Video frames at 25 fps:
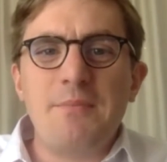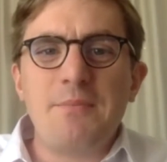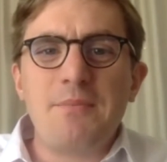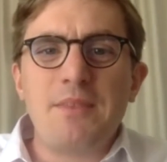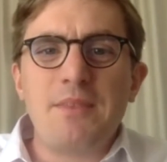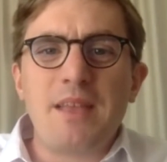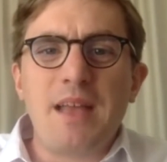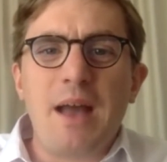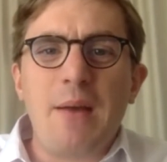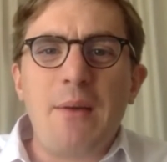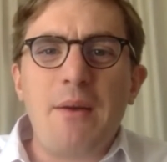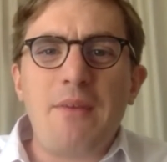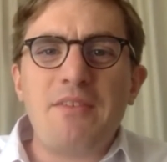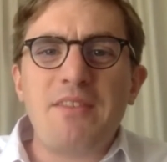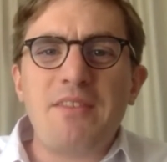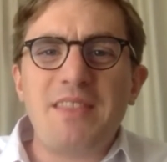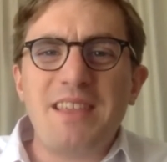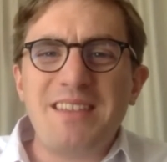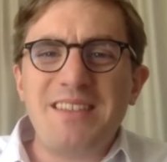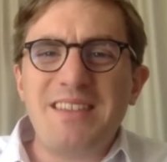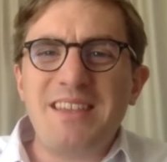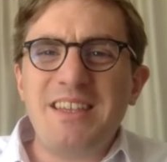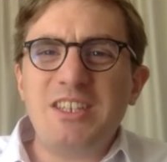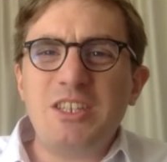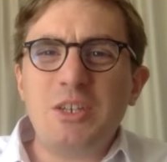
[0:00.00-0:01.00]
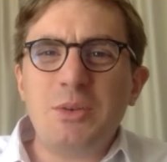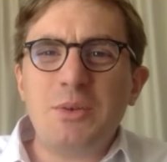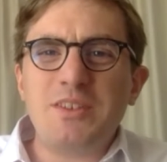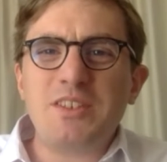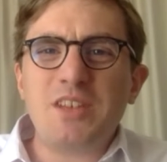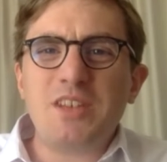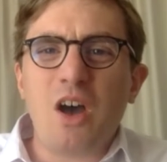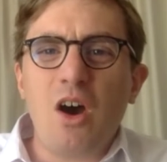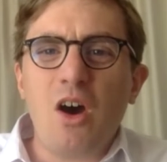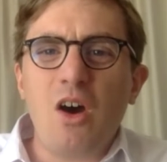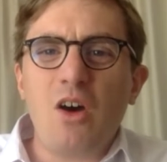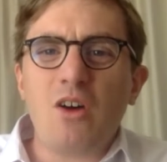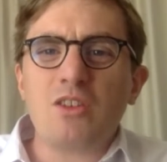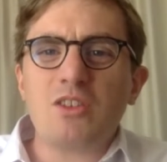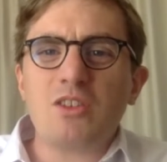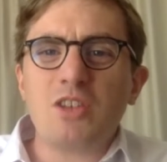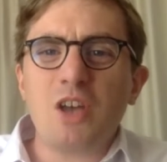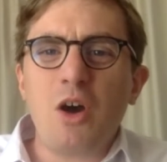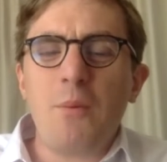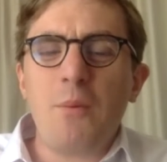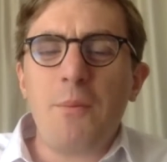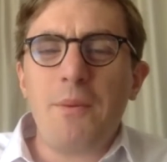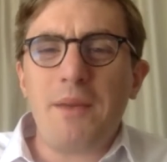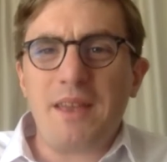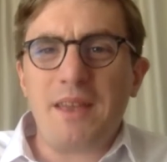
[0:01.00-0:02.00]
However, this issue is a hot
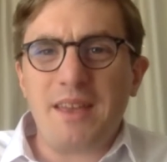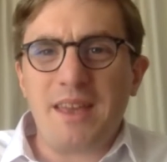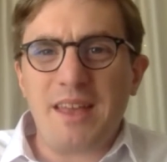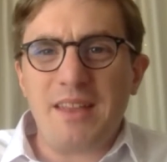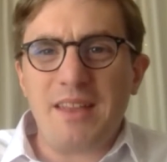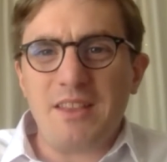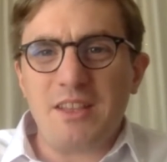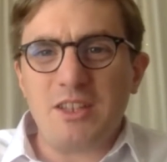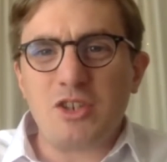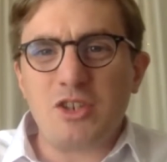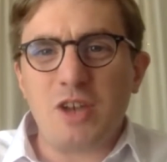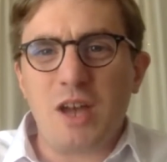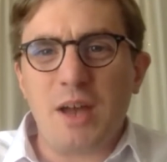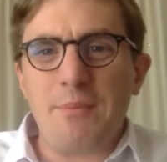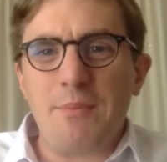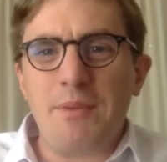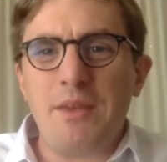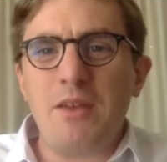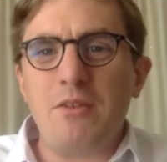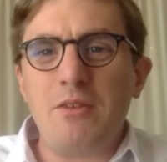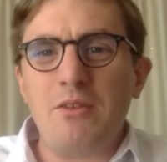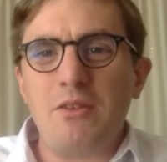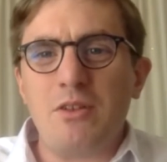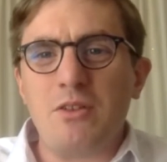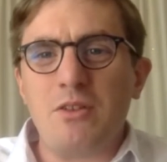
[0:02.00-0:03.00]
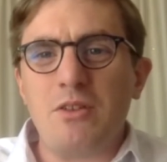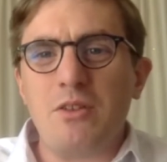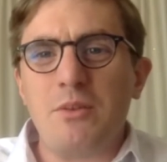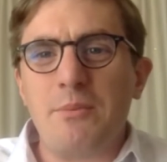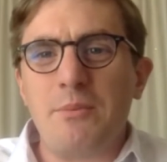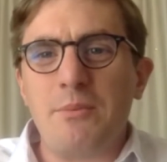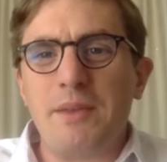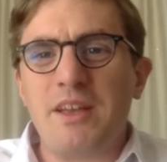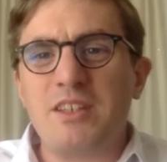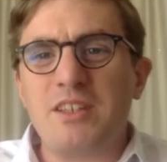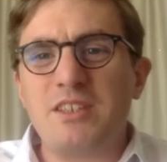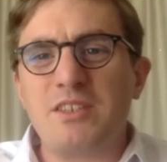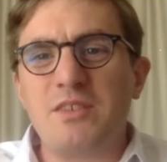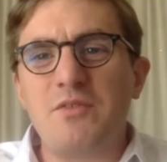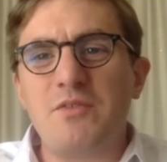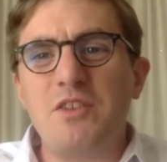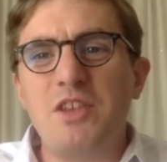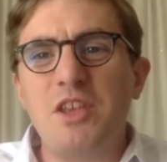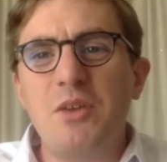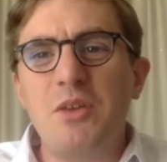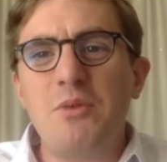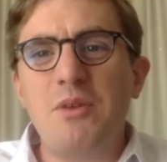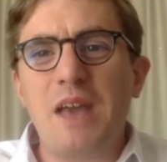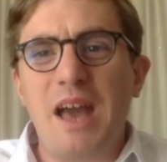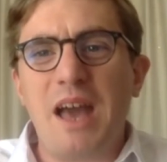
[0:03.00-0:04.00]
topic in the tribunal because of
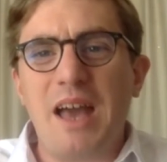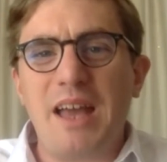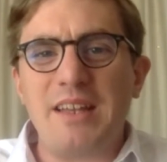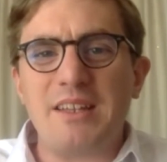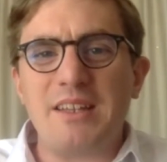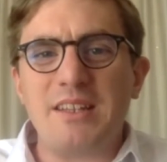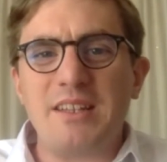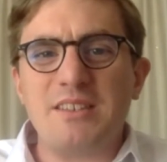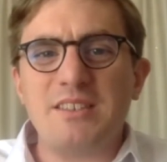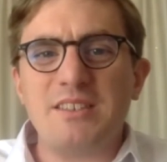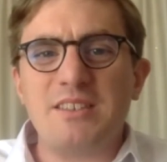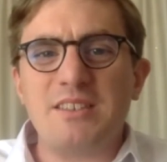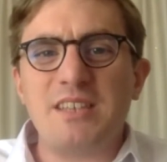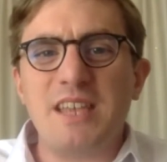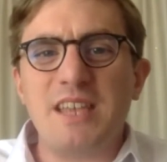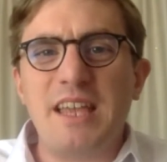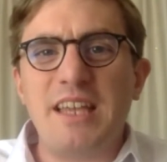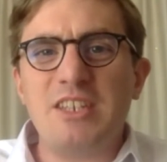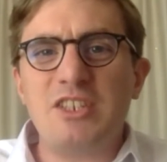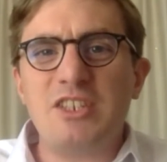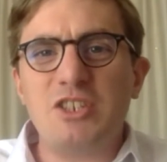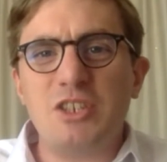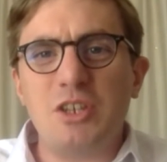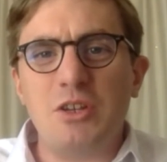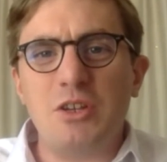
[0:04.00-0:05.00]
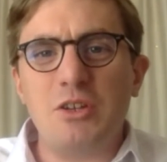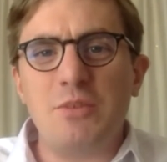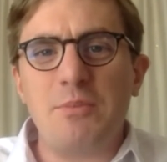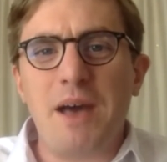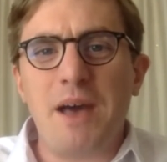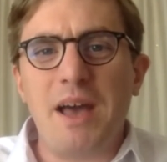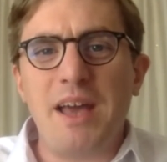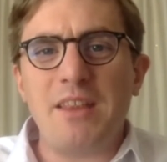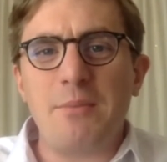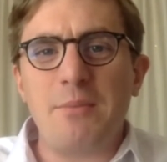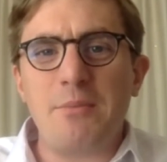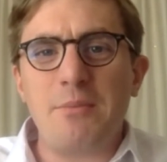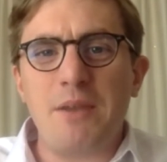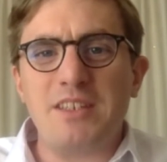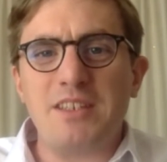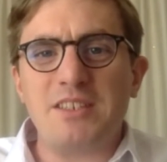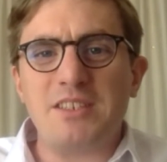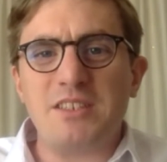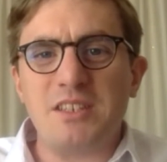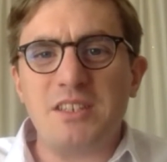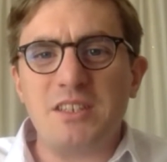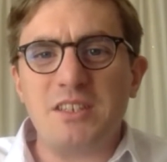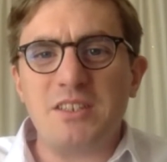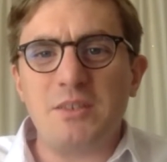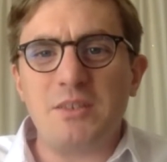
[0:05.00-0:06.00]
new guidance issued by the
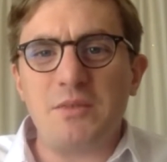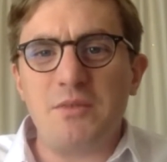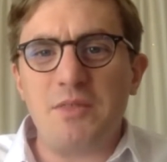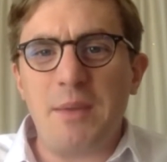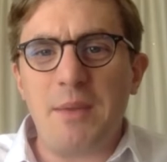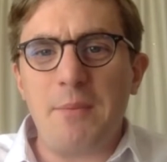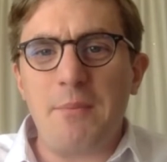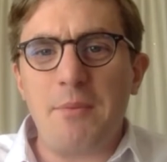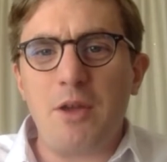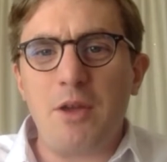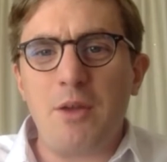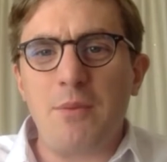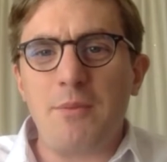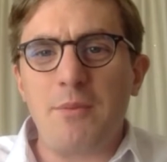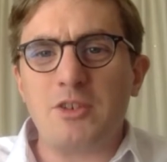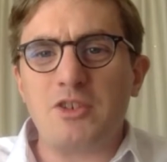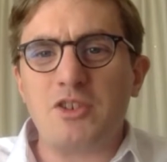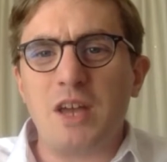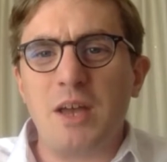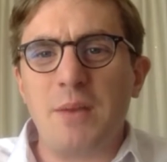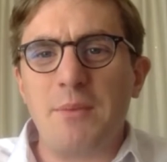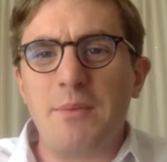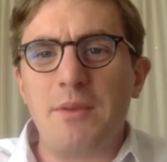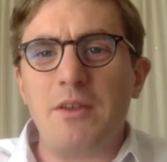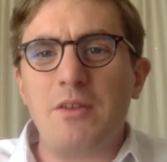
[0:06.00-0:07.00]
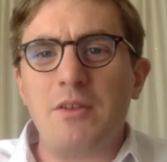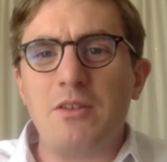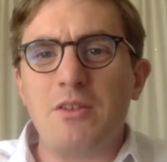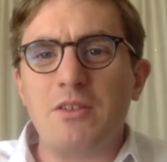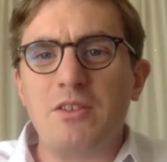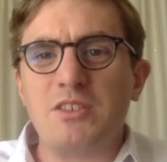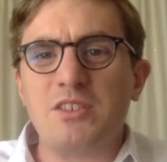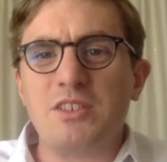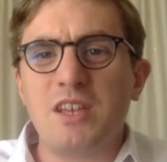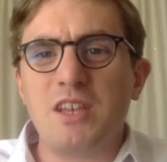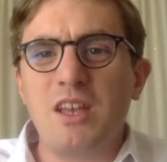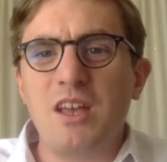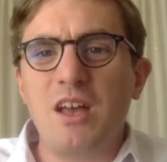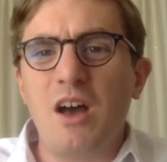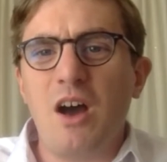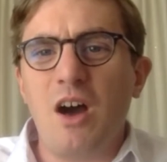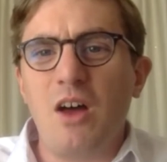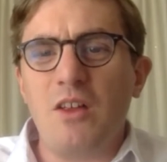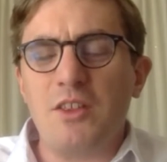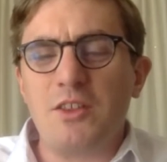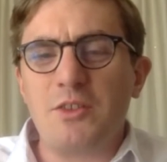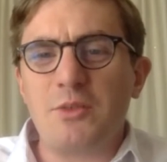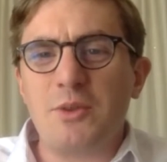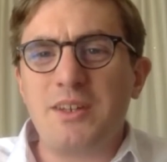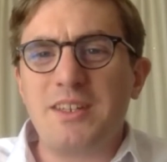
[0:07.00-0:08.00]
presidents of the employment tribunals
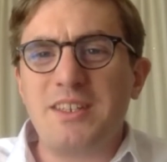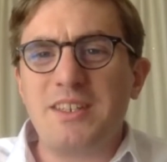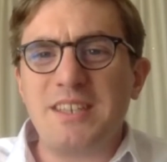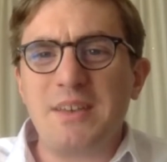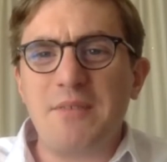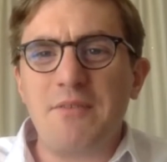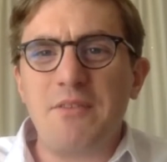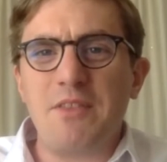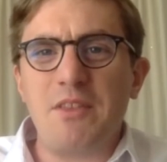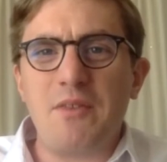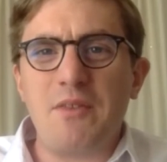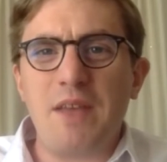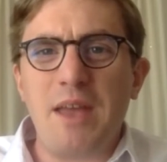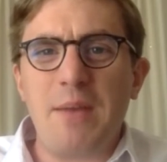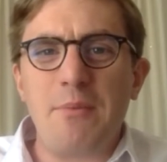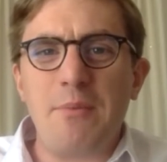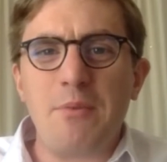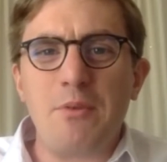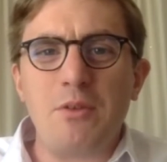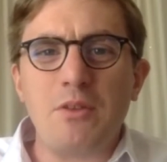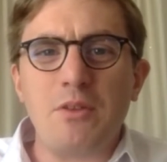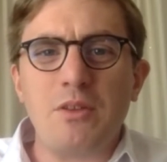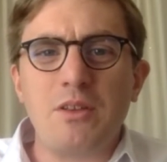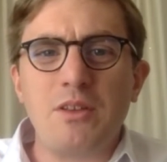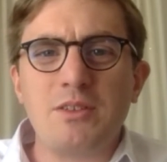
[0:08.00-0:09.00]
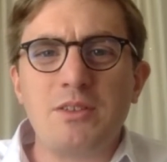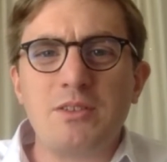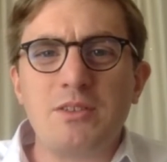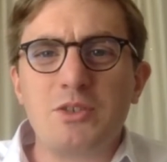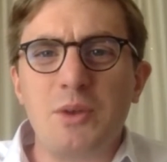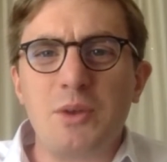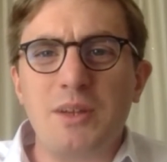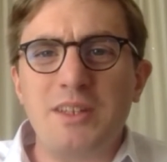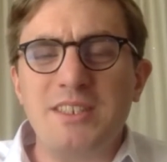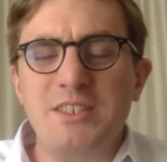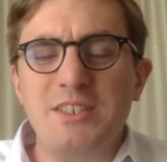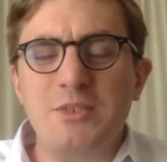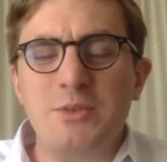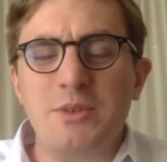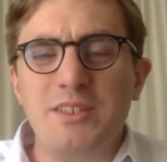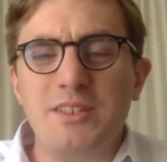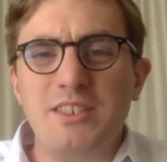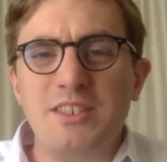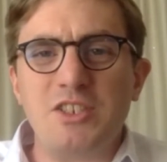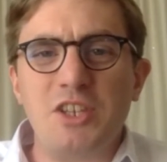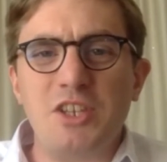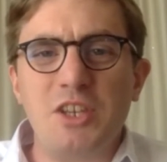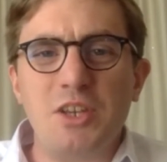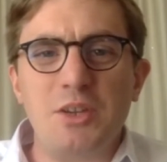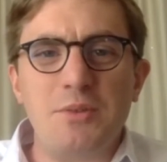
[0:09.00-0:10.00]
on the 27th of April
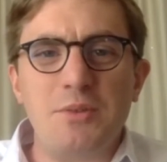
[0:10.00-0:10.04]
2022.